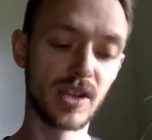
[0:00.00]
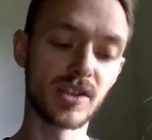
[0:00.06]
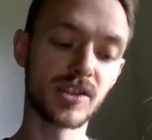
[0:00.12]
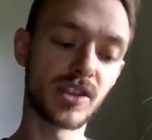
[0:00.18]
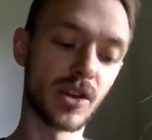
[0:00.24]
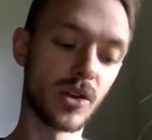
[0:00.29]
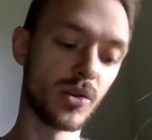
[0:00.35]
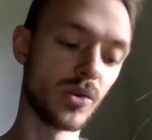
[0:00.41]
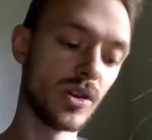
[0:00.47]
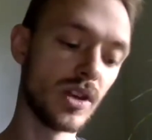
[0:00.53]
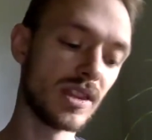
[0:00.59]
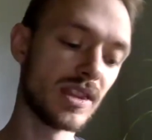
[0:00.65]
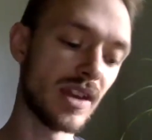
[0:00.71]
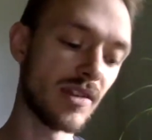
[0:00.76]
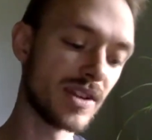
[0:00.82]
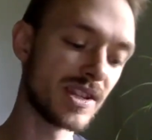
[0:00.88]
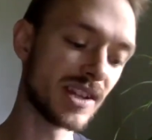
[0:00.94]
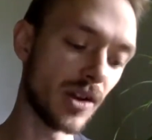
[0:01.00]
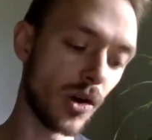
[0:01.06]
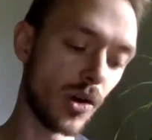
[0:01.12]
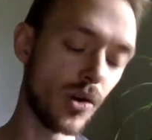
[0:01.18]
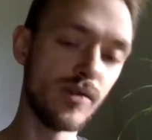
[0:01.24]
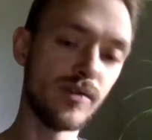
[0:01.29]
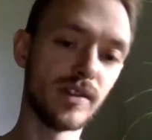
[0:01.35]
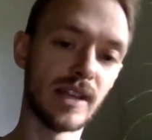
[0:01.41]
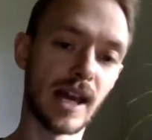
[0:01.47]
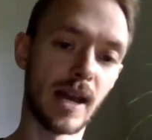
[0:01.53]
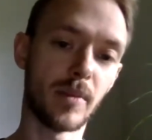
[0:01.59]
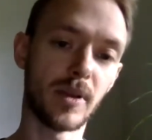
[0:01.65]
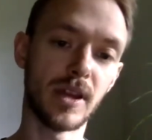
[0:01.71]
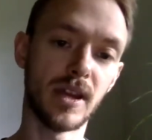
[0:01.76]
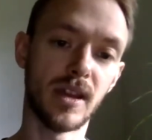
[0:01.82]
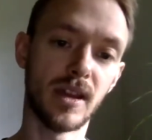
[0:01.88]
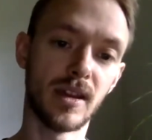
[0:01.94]
So there is an overlap
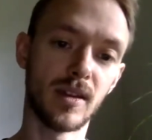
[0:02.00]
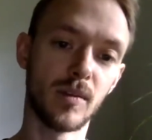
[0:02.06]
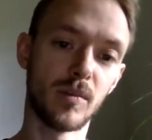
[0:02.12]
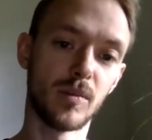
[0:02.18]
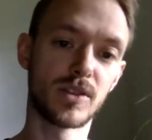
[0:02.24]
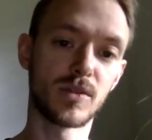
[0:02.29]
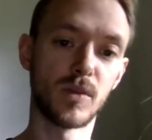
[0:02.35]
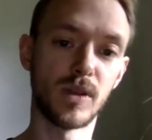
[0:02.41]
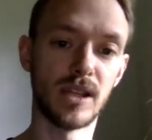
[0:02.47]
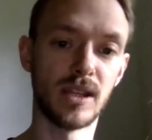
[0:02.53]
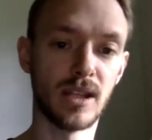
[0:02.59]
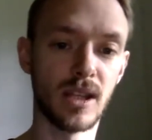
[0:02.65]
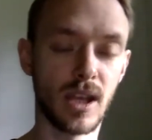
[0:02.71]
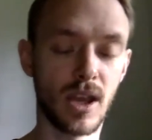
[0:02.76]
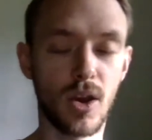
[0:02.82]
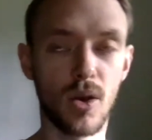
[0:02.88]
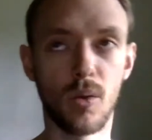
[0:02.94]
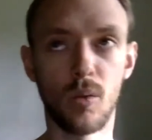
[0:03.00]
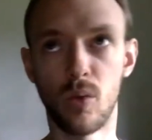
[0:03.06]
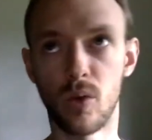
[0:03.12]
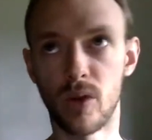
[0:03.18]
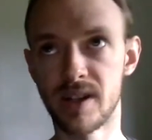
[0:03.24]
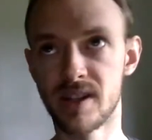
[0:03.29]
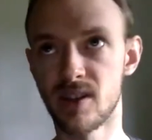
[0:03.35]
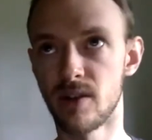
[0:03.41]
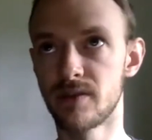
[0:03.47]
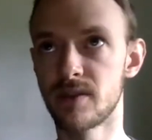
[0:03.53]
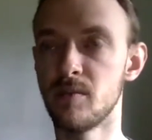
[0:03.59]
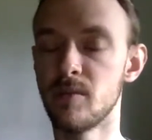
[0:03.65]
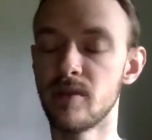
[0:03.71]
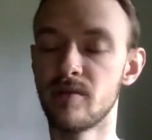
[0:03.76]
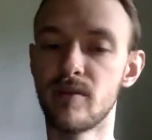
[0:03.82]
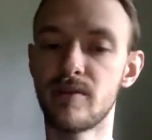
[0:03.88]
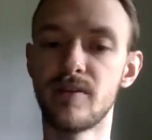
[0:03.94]
here between what has often
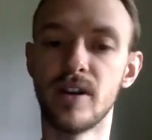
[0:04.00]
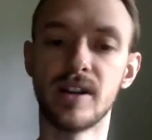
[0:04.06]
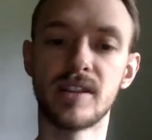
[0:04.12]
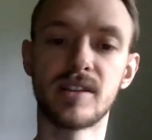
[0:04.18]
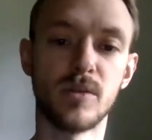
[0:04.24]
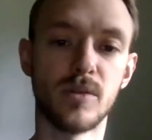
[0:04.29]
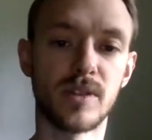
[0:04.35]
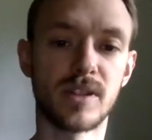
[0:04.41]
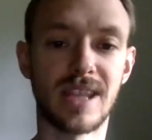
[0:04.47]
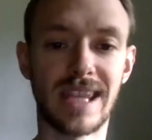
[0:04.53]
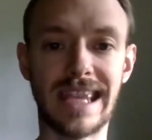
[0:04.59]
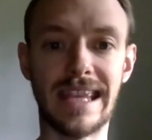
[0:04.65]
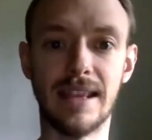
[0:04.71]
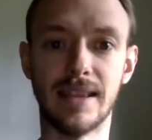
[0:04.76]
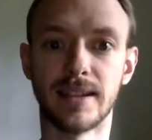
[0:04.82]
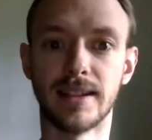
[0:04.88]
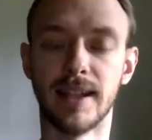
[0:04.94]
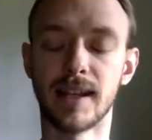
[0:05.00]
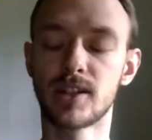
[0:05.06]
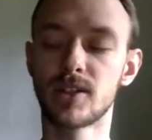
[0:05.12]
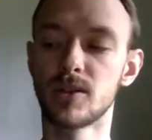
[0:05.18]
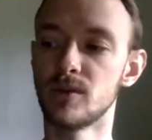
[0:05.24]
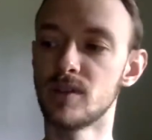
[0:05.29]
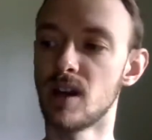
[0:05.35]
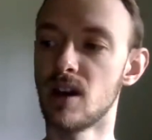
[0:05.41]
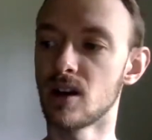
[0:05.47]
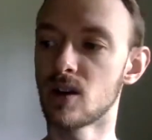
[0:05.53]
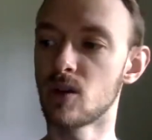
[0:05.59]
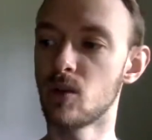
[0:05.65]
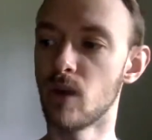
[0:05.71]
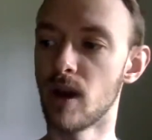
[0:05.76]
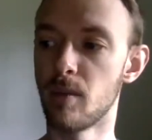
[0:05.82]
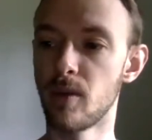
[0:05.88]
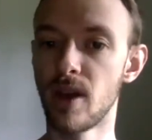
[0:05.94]
been referred to as the intellectual dark
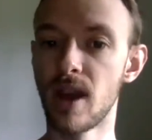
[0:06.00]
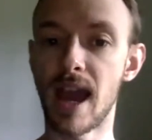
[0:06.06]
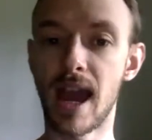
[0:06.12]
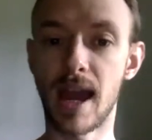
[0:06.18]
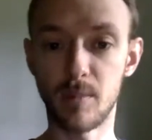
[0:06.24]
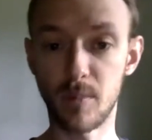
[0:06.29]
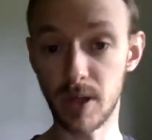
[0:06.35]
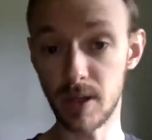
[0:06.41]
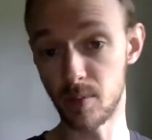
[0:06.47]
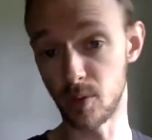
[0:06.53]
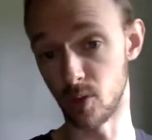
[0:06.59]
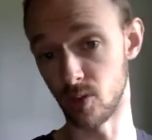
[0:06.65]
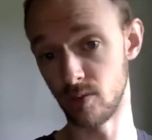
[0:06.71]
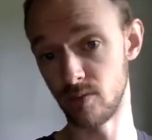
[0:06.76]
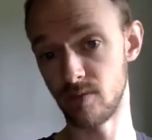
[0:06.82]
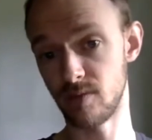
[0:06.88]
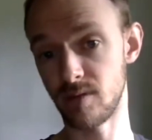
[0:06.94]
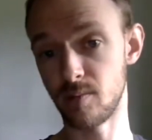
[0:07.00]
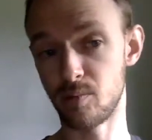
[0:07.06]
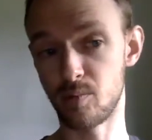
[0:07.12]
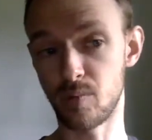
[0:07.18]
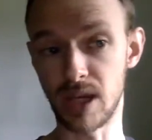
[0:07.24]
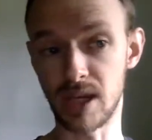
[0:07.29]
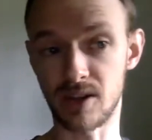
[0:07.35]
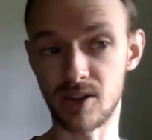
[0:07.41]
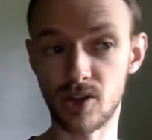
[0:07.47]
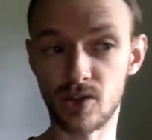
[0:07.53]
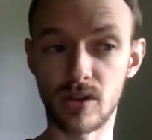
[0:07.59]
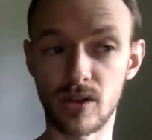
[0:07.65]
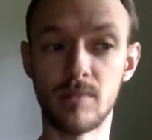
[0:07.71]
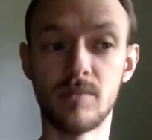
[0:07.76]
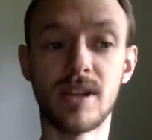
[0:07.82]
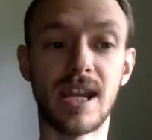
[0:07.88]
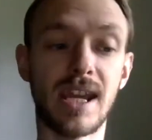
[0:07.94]
web and people being
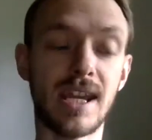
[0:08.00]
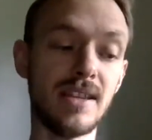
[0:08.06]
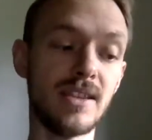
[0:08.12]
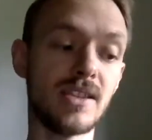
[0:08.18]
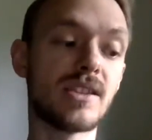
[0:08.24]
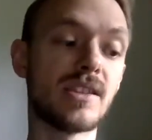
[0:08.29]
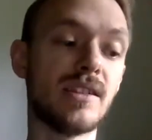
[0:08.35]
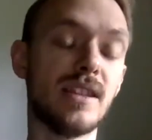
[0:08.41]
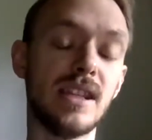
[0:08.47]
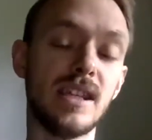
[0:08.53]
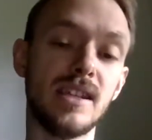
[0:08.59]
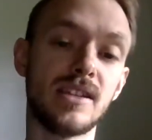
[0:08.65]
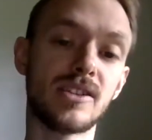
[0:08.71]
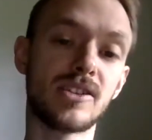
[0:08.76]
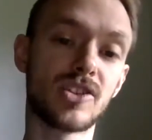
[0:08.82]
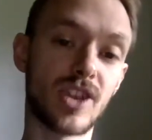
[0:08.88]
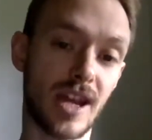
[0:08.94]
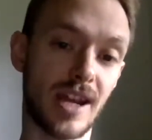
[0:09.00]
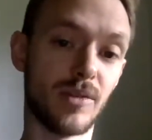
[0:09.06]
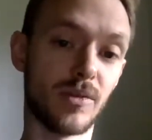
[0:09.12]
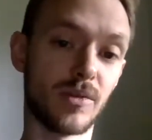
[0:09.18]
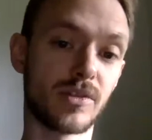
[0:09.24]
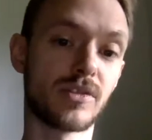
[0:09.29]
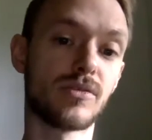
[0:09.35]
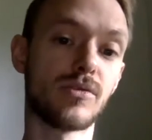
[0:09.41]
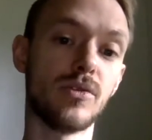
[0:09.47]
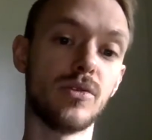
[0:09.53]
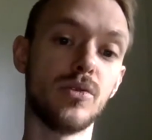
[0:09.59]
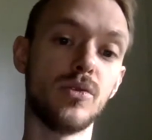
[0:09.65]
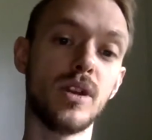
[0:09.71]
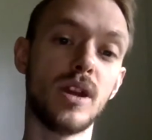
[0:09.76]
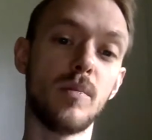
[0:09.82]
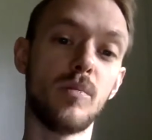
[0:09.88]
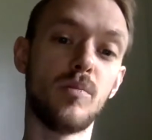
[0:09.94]
streamed into these channels through
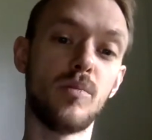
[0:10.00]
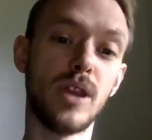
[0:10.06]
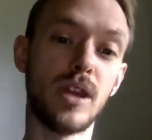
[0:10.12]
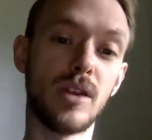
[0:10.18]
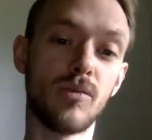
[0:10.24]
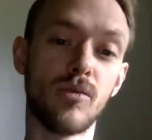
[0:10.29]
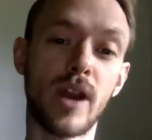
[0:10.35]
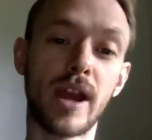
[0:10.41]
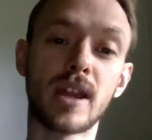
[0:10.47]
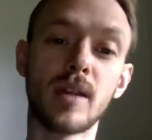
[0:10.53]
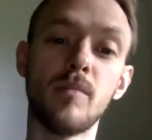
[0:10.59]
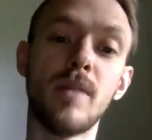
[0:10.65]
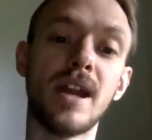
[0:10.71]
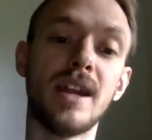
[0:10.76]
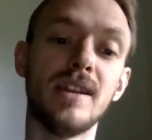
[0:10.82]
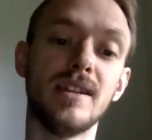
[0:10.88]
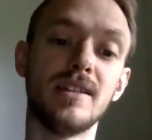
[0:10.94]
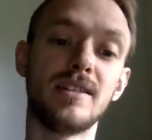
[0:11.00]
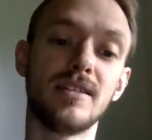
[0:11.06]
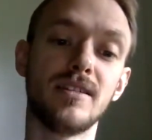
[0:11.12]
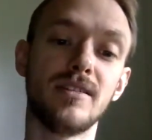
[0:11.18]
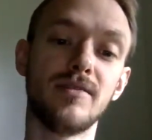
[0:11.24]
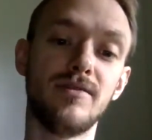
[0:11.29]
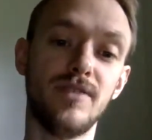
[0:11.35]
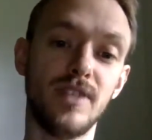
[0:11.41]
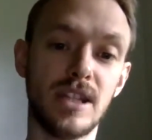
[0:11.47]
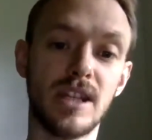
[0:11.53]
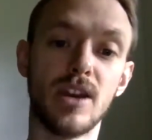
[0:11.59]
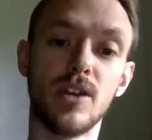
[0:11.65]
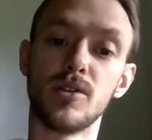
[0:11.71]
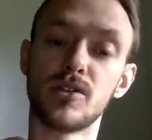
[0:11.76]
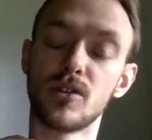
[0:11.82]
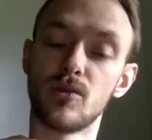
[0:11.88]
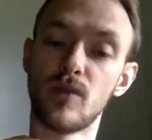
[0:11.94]
being recommended
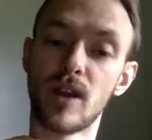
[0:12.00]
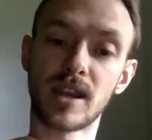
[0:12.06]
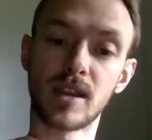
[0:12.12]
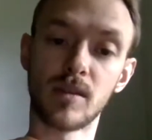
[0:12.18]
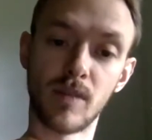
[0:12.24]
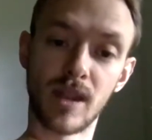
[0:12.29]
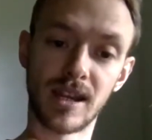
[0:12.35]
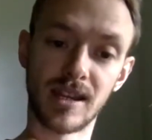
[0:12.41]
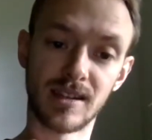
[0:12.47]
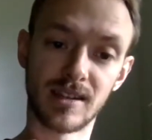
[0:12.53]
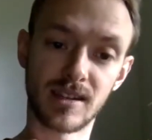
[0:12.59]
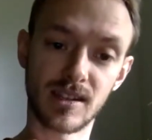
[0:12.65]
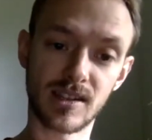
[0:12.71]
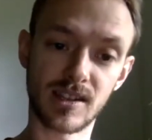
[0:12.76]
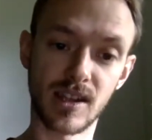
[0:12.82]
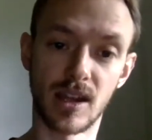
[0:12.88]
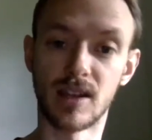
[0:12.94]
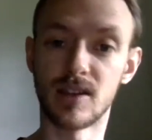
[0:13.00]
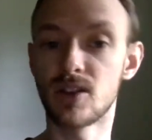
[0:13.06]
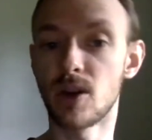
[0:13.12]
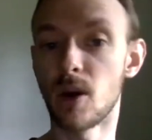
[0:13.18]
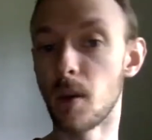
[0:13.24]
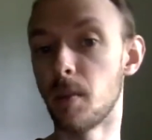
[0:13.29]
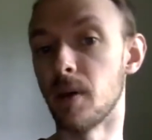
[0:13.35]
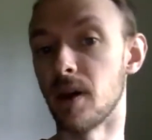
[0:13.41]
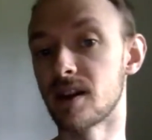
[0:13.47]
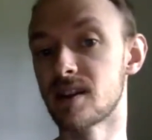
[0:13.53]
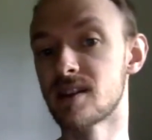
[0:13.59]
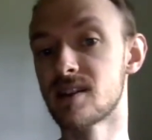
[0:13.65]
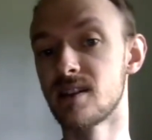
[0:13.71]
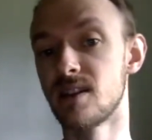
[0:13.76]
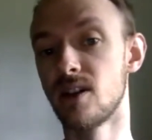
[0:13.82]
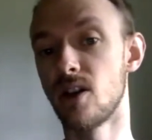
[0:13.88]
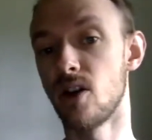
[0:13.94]
videos or recommended certain
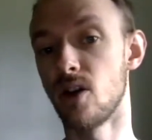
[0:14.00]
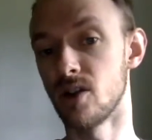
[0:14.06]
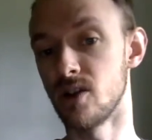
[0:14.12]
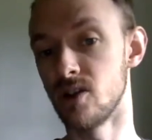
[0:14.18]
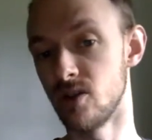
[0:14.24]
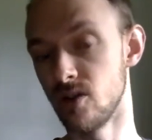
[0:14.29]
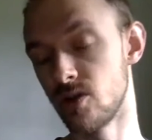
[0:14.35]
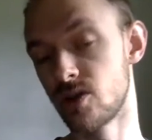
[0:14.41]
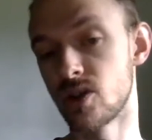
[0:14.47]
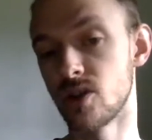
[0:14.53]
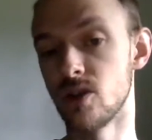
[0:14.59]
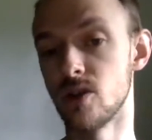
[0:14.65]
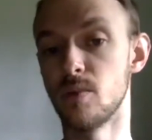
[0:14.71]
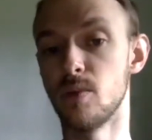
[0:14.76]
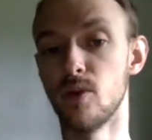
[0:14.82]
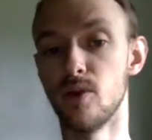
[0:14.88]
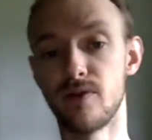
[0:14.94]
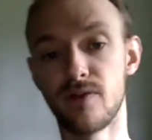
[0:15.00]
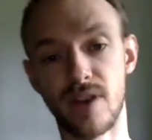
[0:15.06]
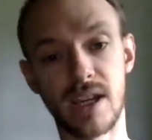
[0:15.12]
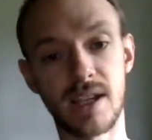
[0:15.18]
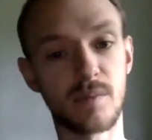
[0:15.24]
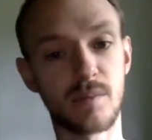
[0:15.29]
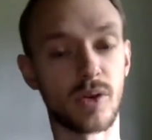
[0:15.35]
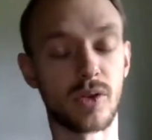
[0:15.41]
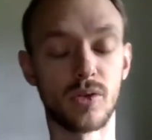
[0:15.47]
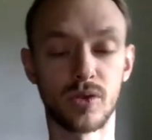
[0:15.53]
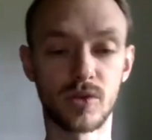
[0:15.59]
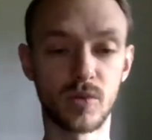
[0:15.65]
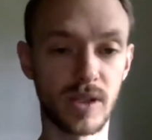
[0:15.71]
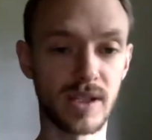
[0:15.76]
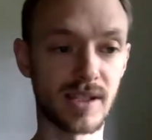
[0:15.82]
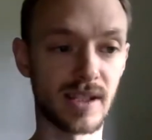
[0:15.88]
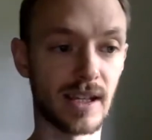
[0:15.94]
topics on YouTube or Facebook or
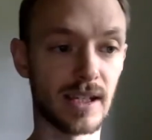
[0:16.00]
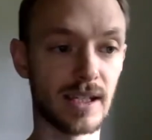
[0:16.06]
Twitter,